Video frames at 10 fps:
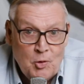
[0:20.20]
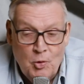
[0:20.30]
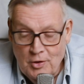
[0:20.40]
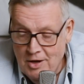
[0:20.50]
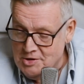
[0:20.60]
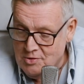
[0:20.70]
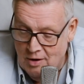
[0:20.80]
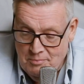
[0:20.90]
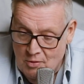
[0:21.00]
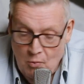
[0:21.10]
all those
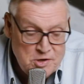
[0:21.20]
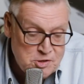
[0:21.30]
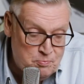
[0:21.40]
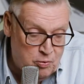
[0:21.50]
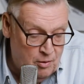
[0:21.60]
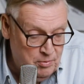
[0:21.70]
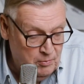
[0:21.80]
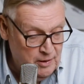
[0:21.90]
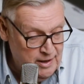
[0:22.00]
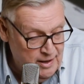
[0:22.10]
great movies, which
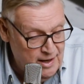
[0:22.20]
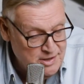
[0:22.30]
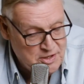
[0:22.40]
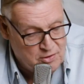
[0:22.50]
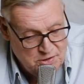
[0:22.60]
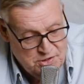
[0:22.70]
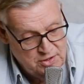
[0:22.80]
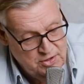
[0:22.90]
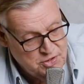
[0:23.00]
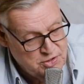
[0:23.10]
probably as a
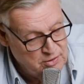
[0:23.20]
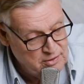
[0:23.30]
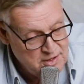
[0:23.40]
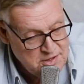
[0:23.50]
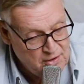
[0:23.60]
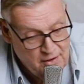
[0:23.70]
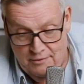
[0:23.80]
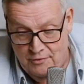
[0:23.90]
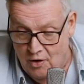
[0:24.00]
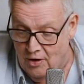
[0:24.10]
Christian you shouldn't. There's a lot
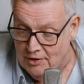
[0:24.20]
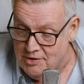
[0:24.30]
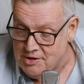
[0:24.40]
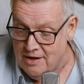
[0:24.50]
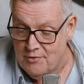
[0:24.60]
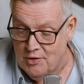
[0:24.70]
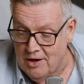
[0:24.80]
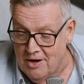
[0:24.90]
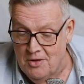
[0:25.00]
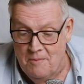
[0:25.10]
of violence and
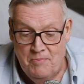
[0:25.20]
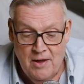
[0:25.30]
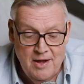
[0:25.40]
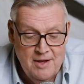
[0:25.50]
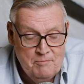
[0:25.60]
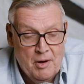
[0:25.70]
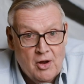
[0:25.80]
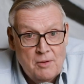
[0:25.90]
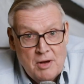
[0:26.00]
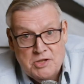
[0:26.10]
everything in them.
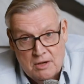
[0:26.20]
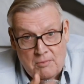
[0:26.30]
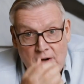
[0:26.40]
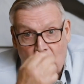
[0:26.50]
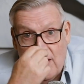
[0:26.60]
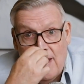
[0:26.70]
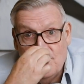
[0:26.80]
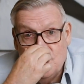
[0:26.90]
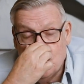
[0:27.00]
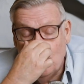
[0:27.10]
But I must admit, I
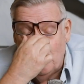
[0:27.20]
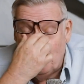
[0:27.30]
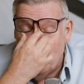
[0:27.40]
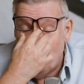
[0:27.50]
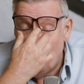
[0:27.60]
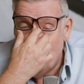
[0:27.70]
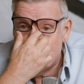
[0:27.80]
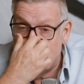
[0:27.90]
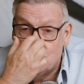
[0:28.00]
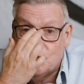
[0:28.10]
have enjoyed them. And I've
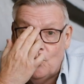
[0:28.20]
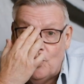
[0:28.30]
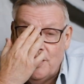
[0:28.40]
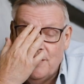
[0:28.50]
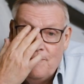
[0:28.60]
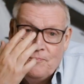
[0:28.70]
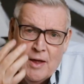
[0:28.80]
always enjoyed